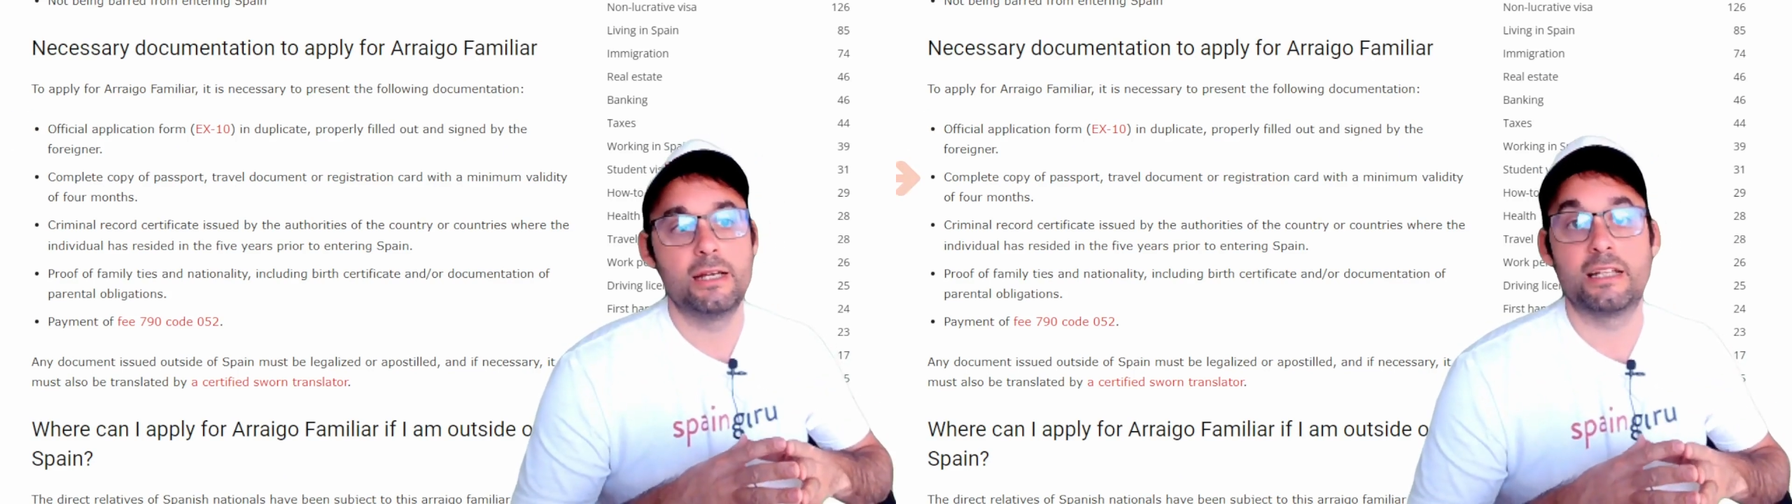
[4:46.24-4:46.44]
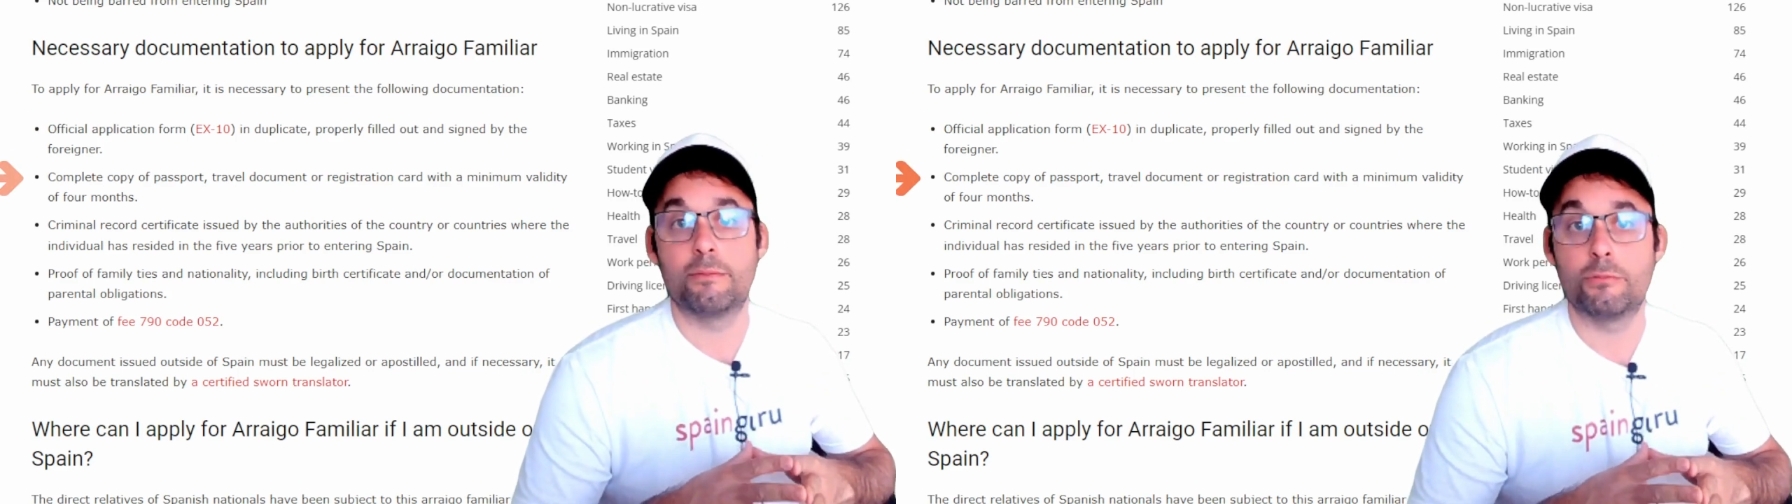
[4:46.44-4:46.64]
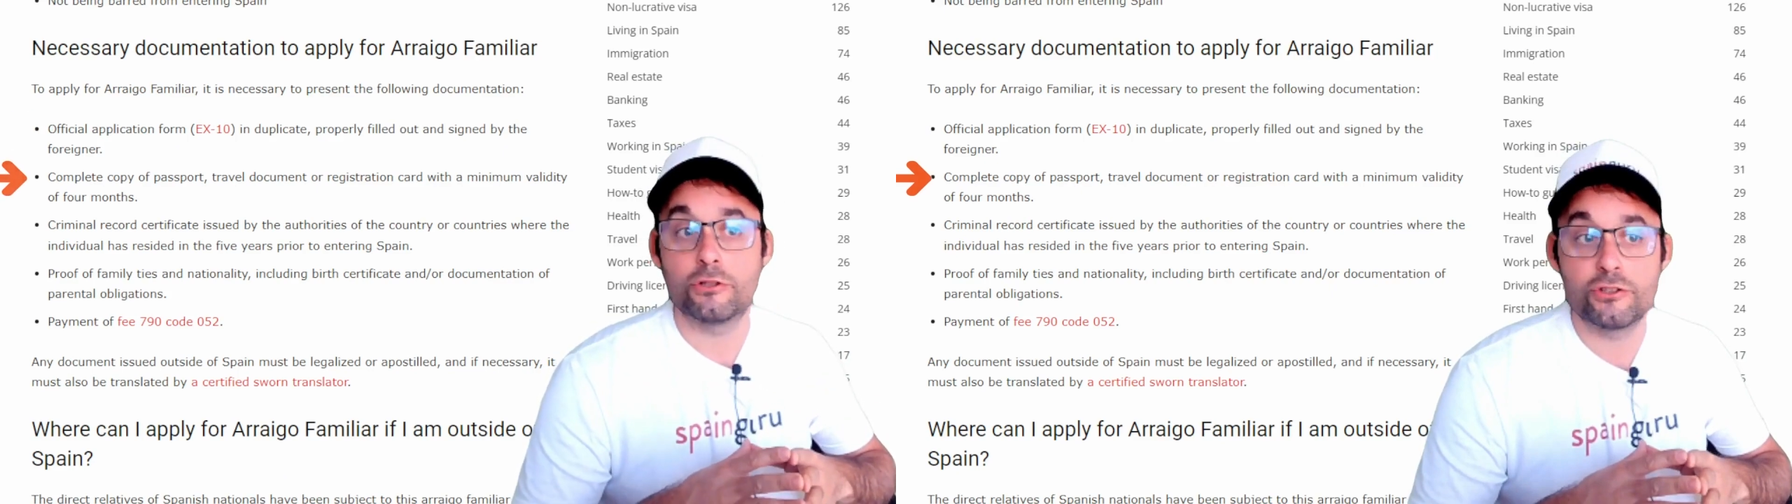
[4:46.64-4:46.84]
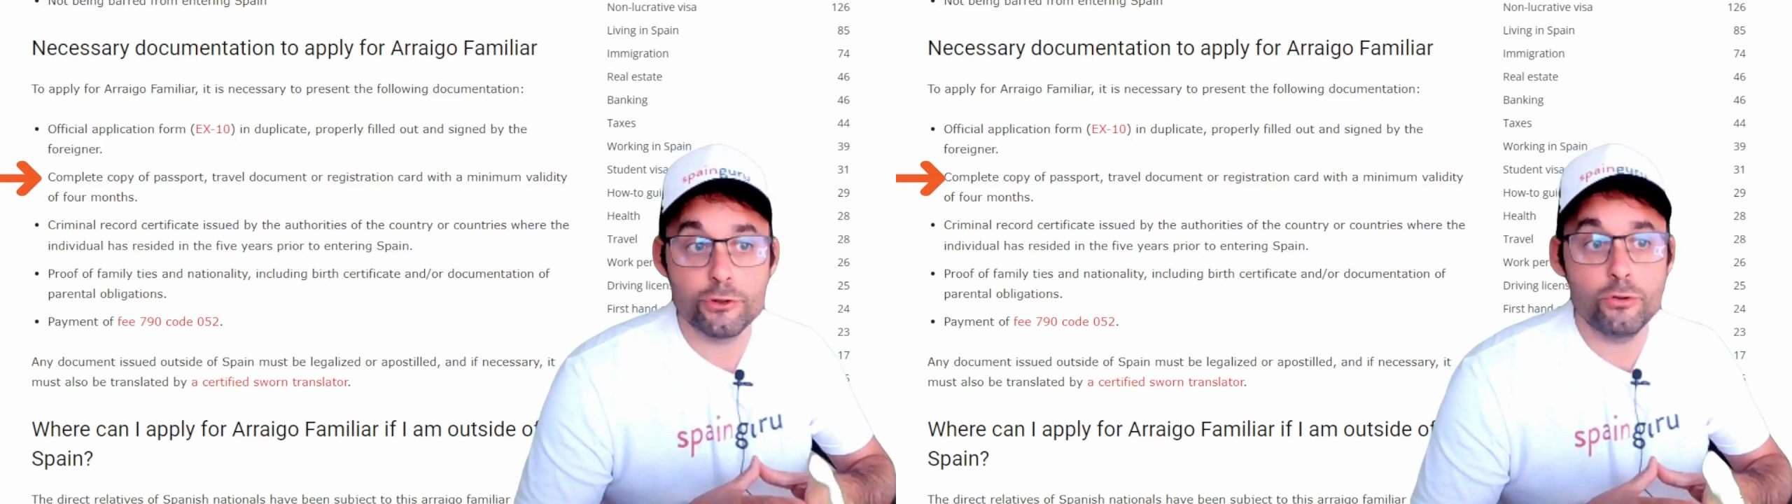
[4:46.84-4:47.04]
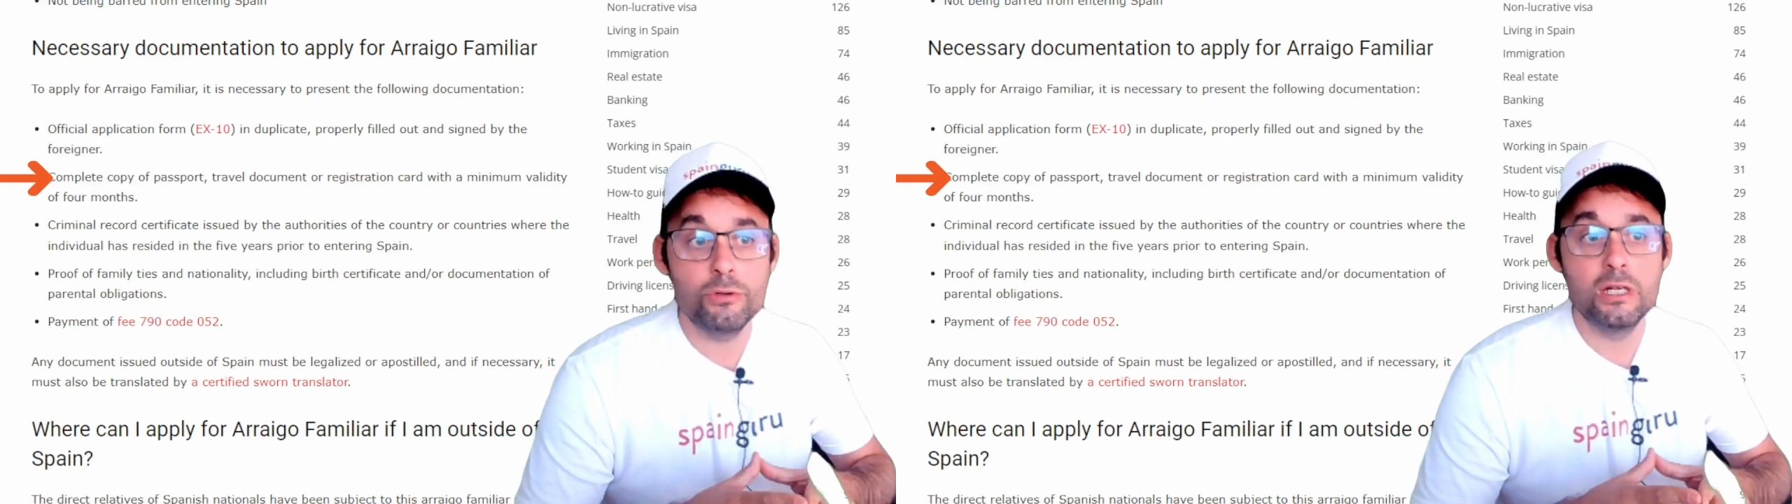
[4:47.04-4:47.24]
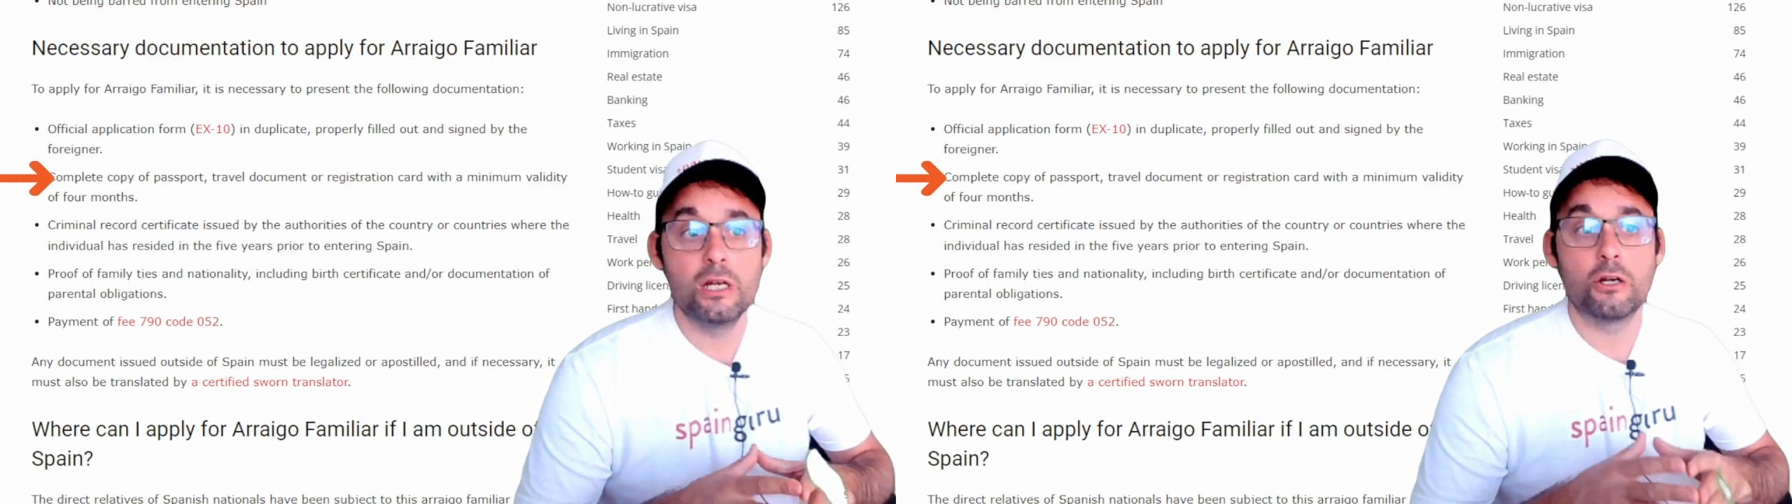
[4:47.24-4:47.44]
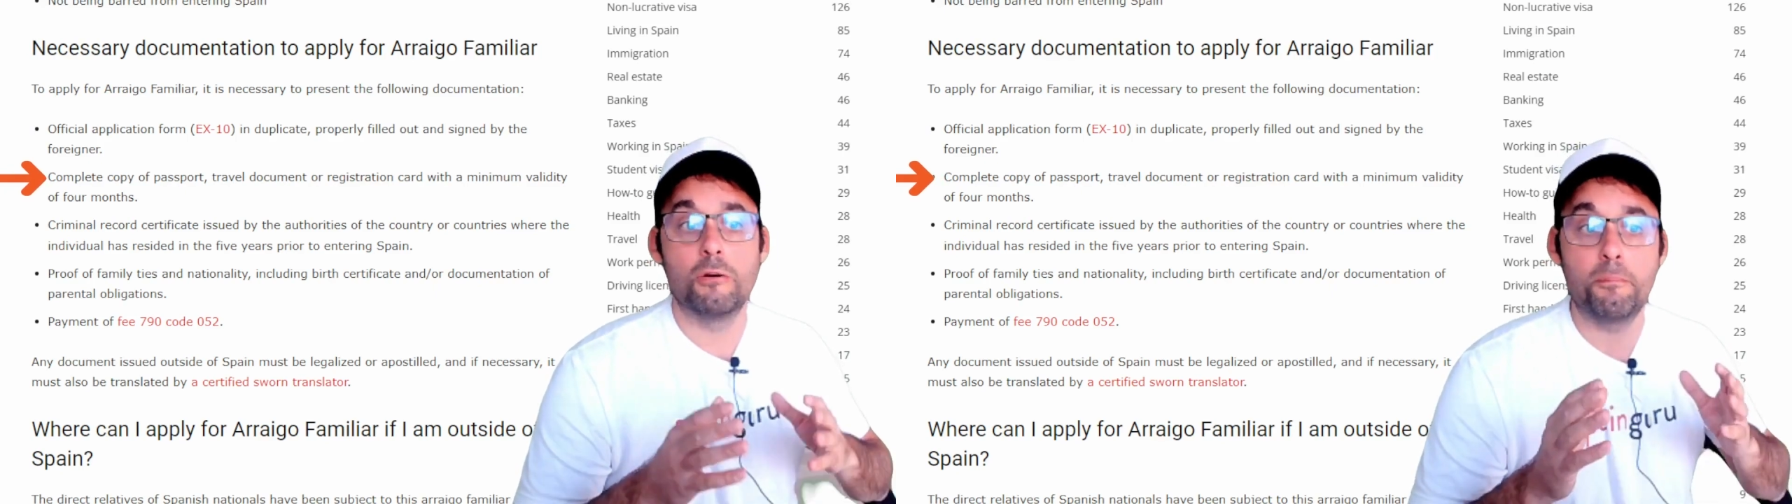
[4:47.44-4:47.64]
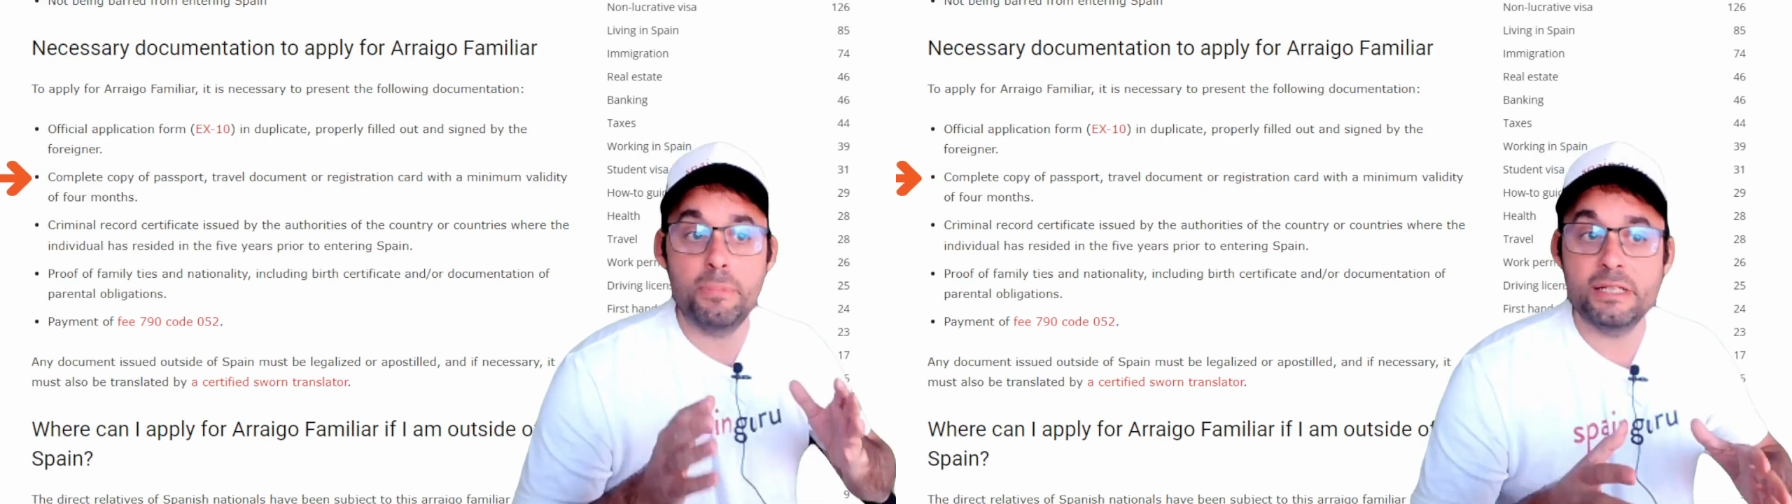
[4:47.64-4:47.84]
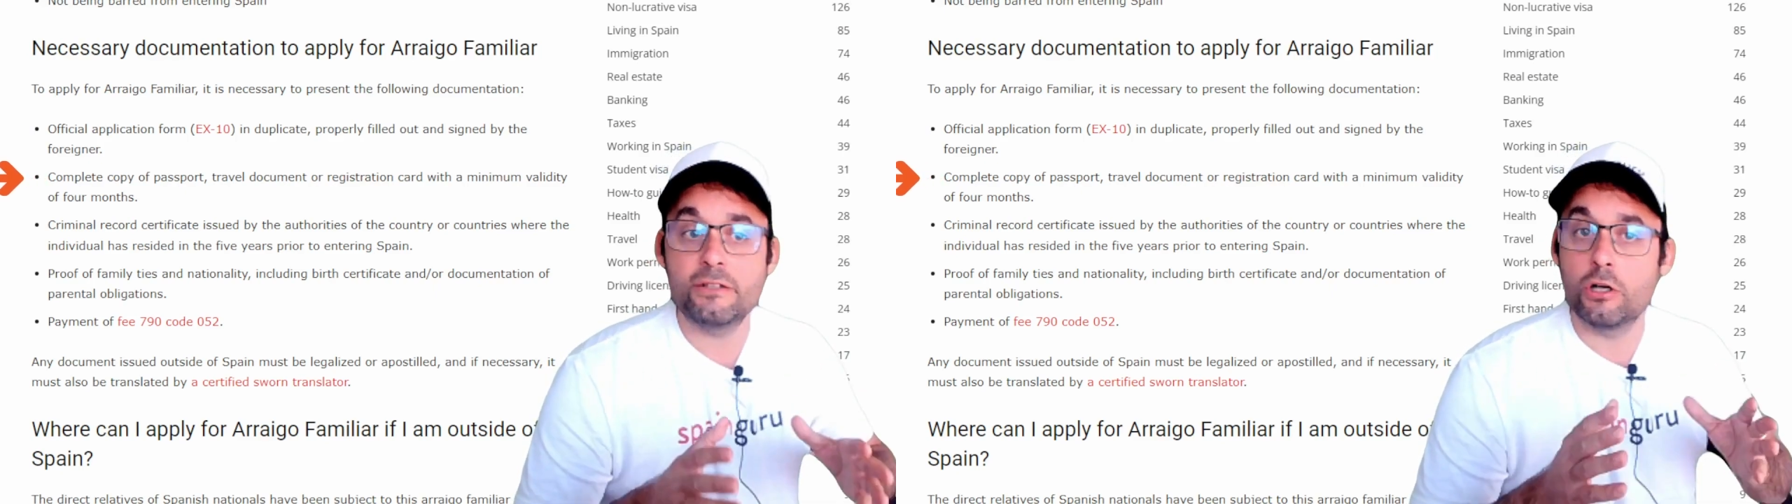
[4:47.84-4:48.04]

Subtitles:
Number 2, complete